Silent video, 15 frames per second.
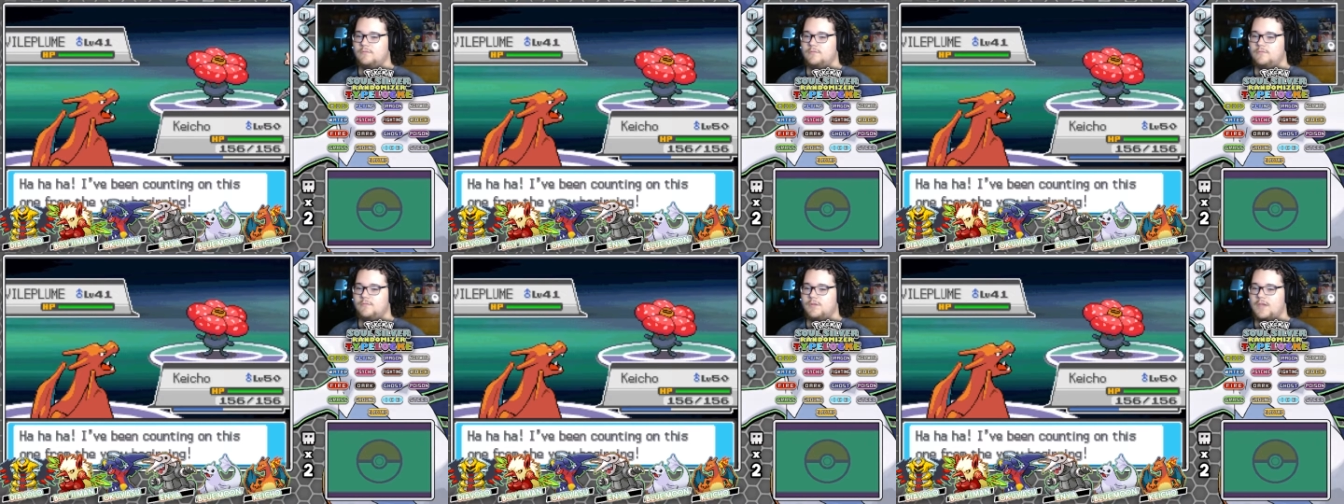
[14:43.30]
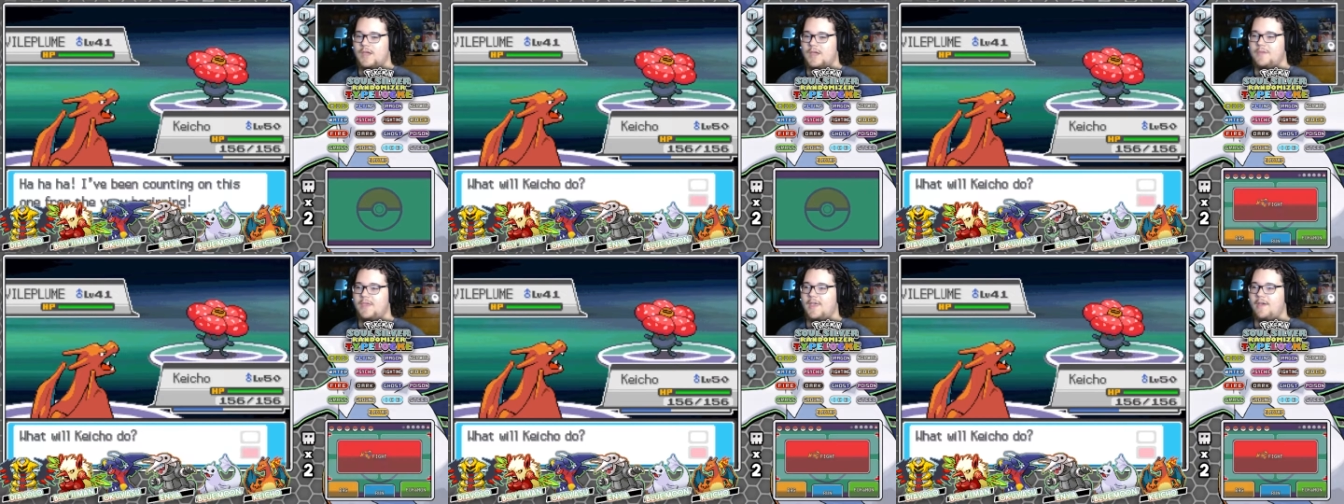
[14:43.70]
I've
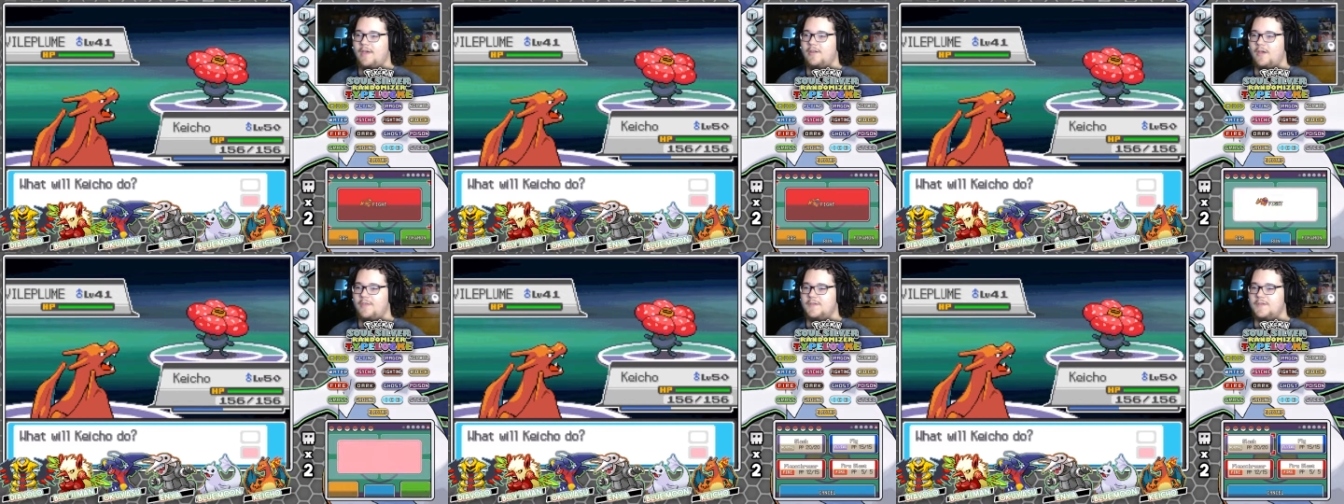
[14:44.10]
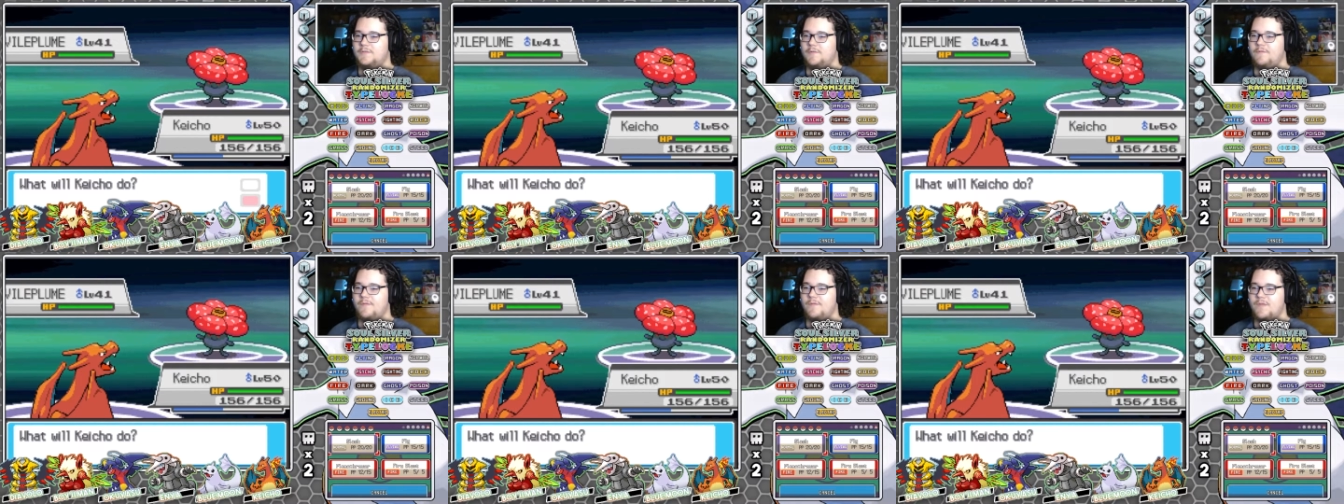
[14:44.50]
been counting on this one
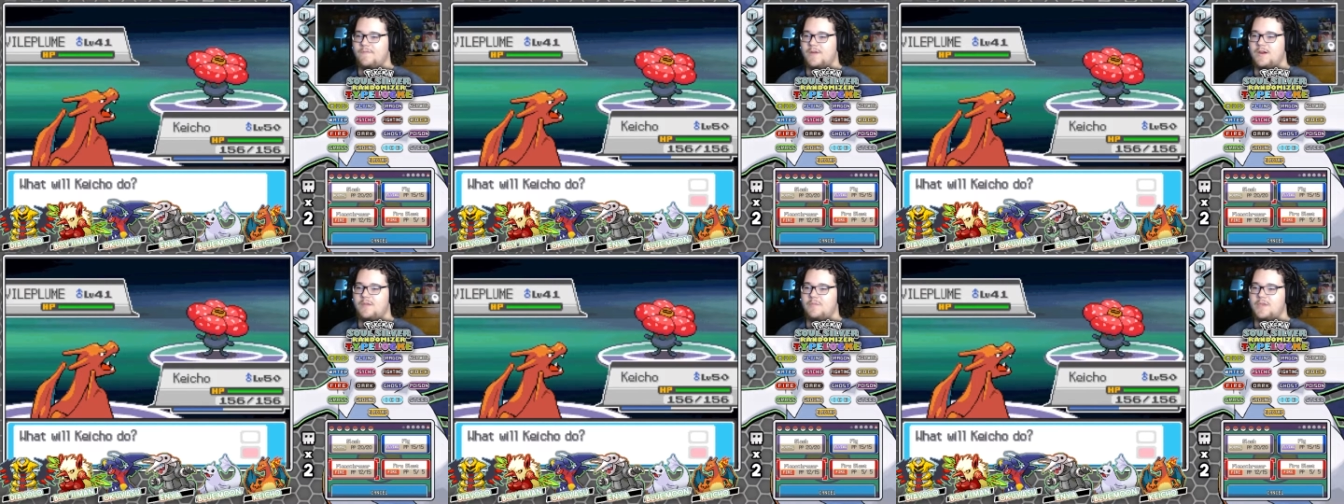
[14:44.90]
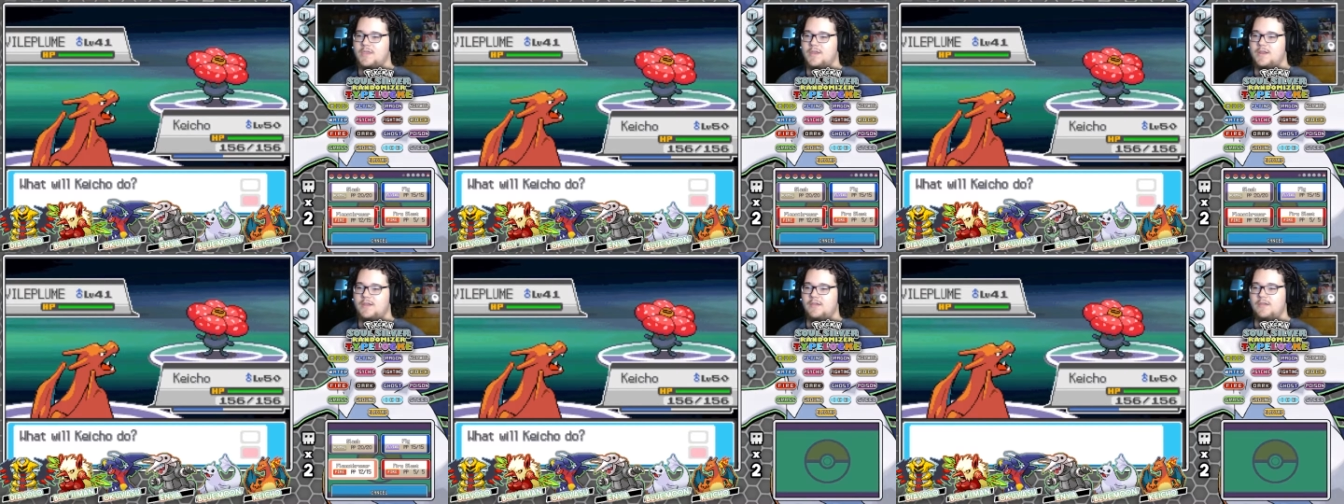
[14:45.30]
from the very
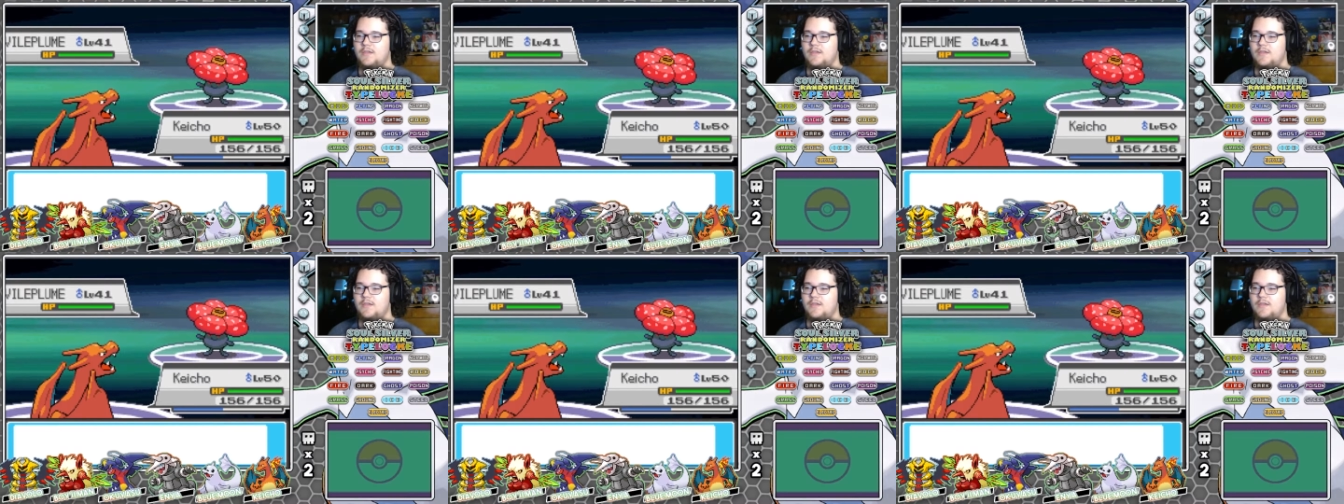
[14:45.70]
beginning.